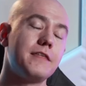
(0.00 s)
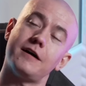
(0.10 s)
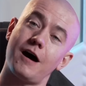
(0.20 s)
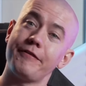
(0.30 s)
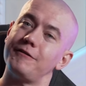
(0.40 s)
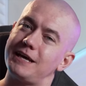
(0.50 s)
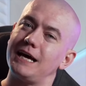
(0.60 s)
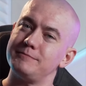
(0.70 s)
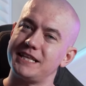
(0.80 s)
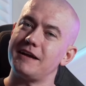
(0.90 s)
The other
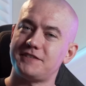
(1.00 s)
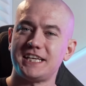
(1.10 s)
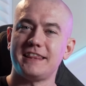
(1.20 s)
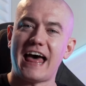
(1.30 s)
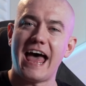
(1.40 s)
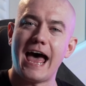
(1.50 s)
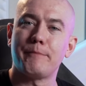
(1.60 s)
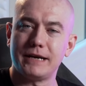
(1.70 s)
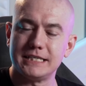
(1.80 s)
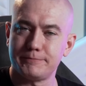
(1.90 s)
times that I've seen that
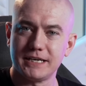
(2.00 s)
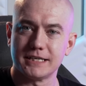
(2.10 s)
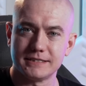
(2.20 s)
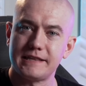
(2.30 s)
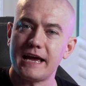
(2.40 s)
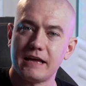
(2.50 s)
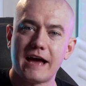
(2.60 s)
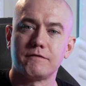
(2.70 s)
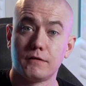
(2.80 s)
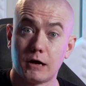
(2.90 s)
happen, it's because they
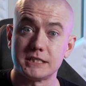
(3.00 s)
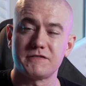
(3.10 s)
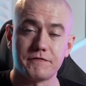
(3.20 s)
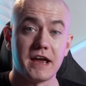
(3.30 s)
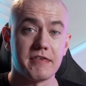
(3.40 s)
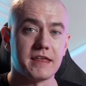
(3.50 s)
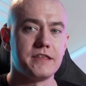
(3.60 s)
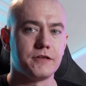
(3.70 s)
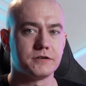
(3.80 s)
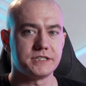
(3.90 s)
have lost faith
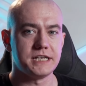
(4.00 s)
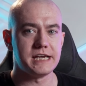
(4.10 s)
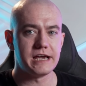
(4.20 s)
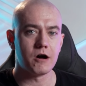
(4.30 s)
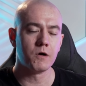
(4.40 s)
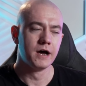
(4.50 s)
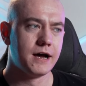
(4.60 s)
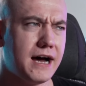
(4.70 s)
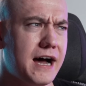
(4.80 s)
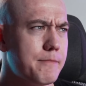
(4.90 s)
in their CEO.
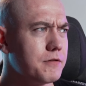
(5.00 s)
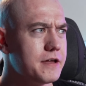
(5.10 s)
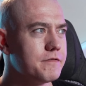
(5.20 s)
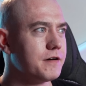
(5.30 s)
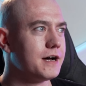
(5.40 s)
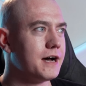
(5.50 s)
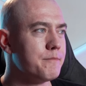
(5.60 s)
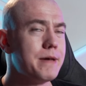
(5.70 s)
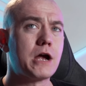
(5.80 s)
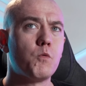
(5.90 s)
Uh, I believe
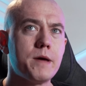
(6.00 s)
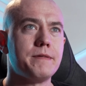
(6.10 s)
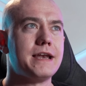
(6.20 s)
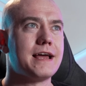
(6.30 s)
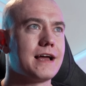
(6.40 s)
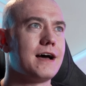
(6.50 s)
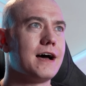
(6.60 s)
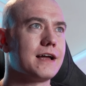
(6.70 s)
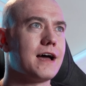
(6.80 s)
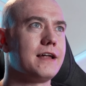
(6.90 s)
uh, Meg Whitman
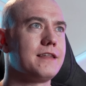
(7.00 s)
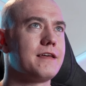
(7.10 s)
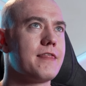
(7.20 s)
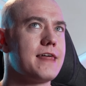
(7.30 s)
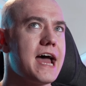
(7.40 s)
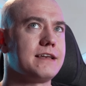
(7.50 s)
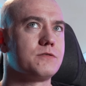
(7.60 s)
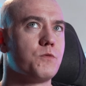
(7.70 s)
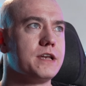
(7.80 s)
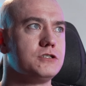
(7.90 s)
uh, got
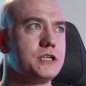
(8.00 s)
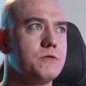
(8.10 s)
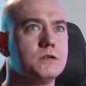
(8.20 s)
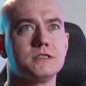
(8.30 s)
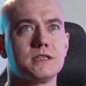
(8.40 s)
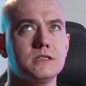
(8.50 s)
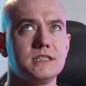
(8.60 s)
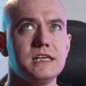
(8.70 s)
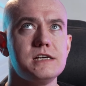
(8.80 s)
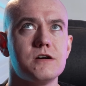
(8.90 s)
that when she was the
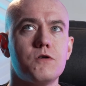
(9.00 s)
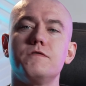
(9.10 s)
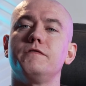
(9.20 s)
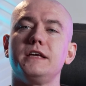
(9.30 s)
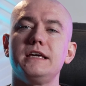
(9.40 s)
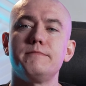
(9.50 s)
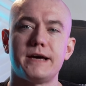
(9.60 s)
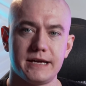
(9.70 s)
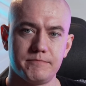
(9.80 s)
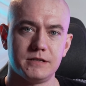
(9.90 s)
CEO CEO of
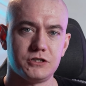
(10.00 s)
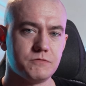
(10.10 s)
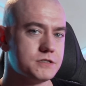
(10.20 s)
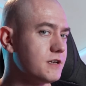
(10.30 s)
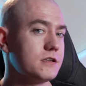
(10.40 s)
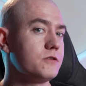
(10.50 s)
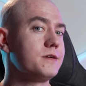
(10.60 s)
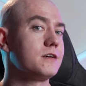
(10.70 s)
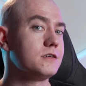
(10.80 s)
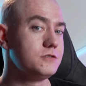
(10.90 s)
eBay. She was not
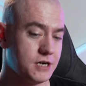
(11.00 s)
doing a good